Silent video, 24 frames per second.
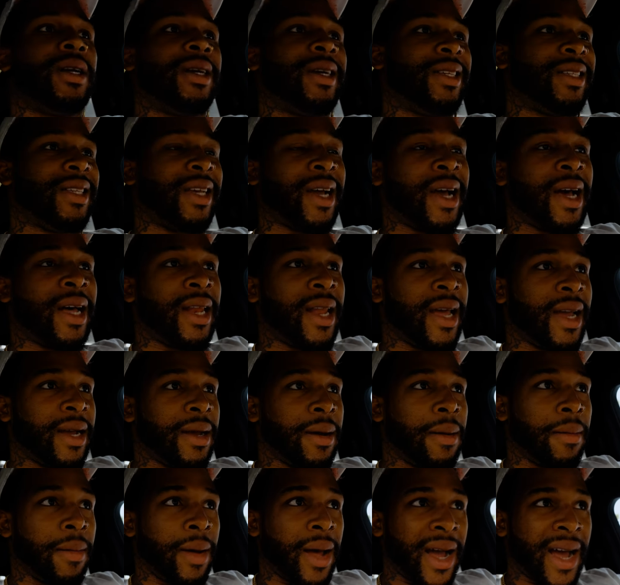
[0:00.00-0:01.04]
Cause I got like
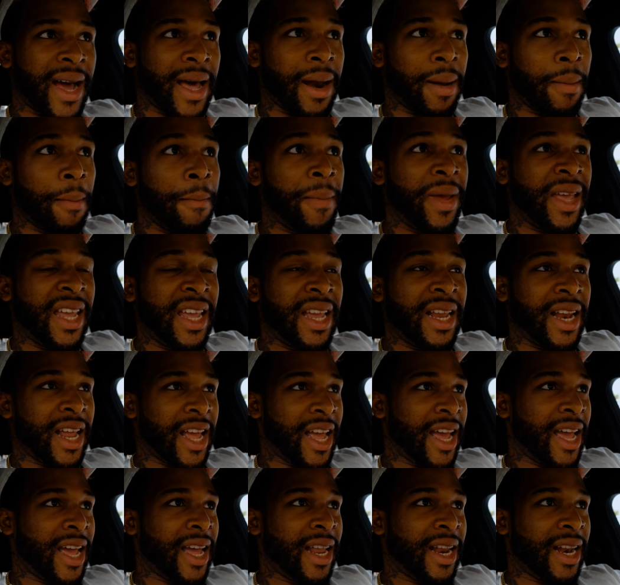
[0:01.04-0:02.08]
a, I got a bean
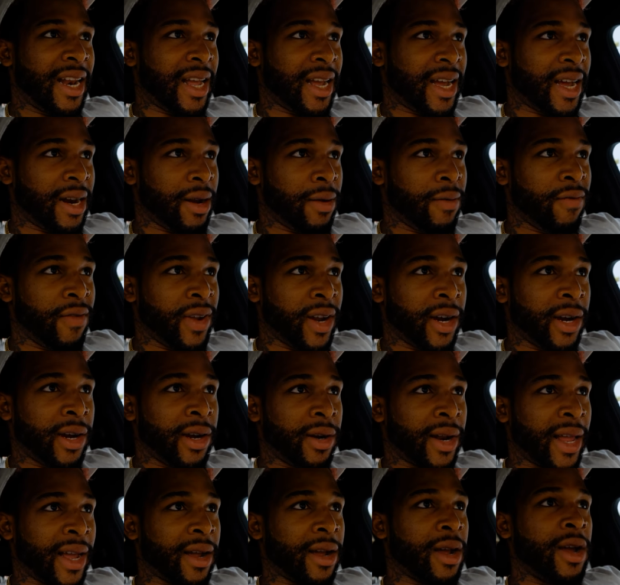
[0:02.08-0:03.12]
head. I got a very
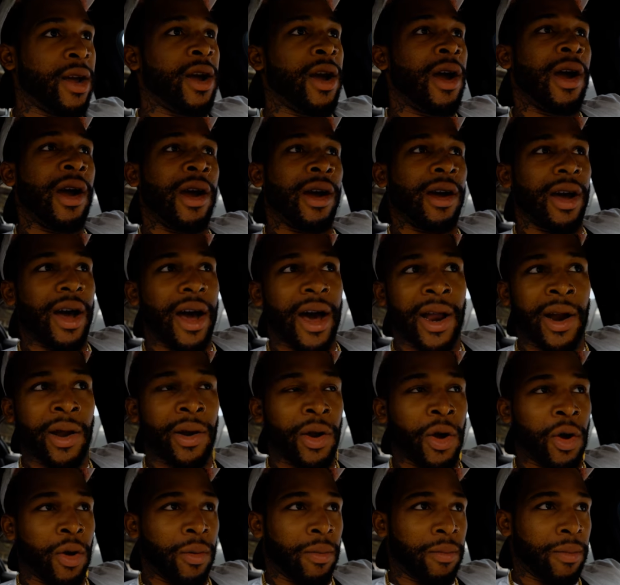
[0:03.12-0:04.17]
like, I don't
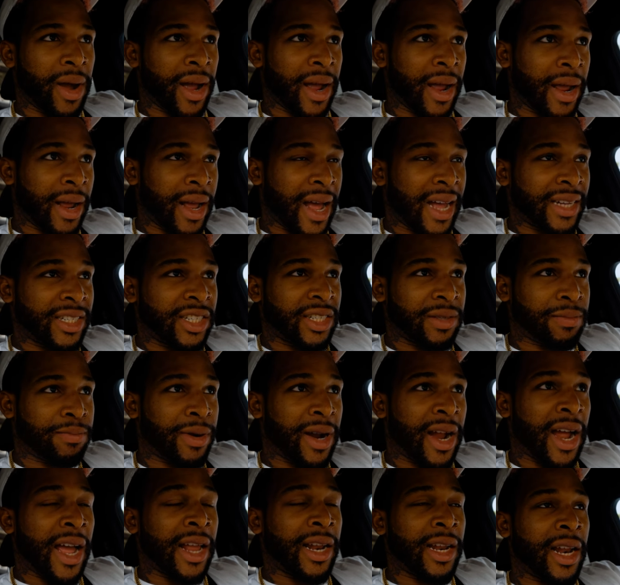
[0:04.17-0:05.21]
know, my hair, I just
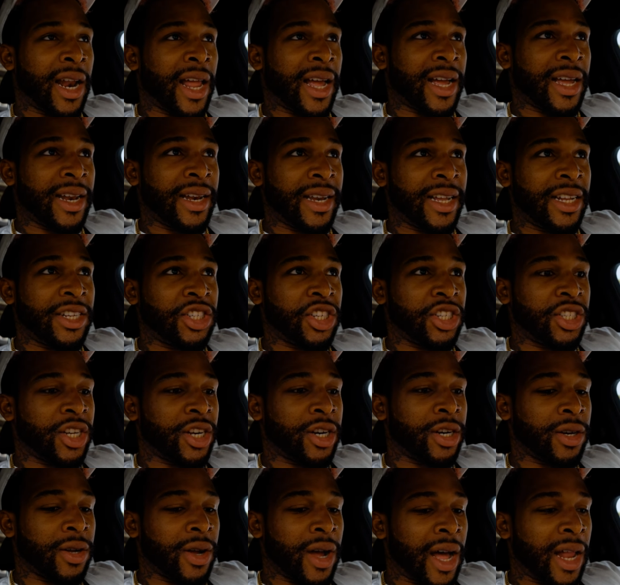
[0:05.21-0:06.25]
probably look like a Ninja
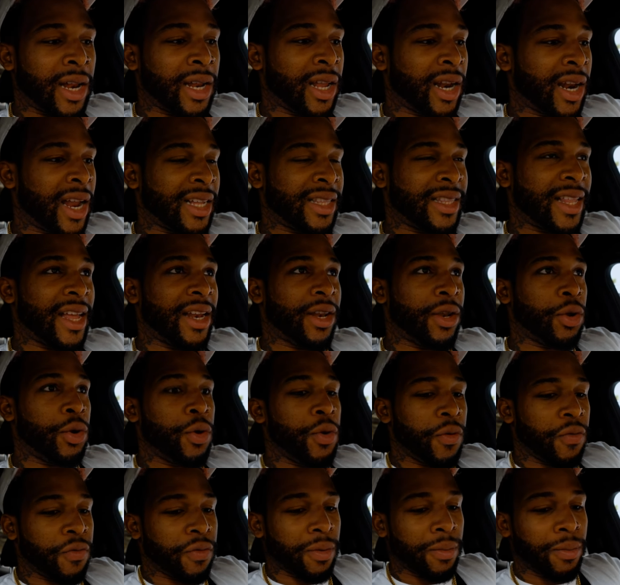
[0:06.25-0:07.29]
Turtle. I look like that
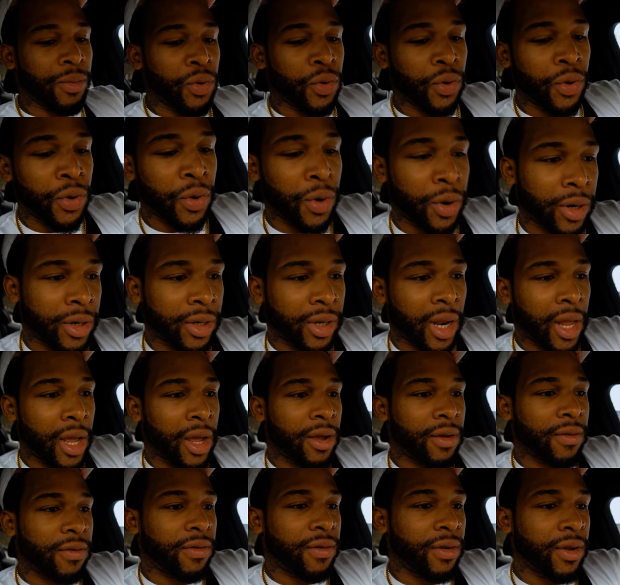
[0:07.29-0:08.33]
dude from New York's
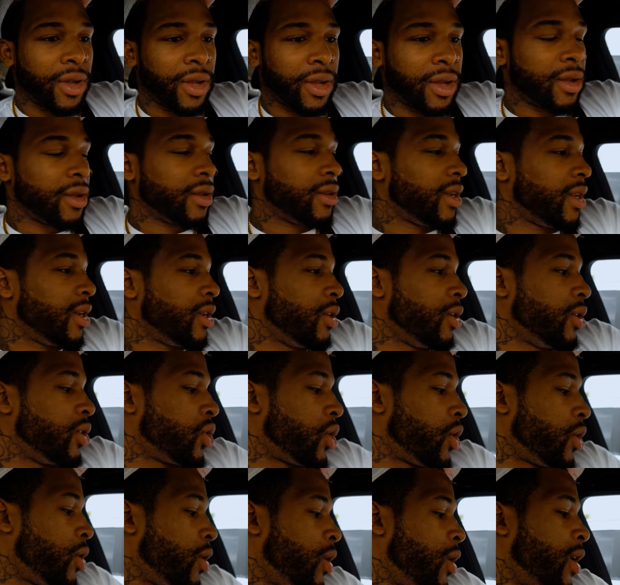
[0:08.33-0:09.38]
Love, the little
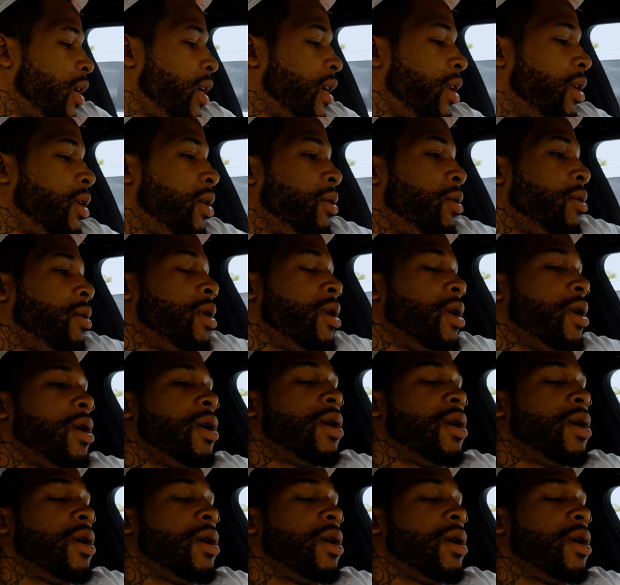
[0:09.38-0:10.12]
turtle looking dude.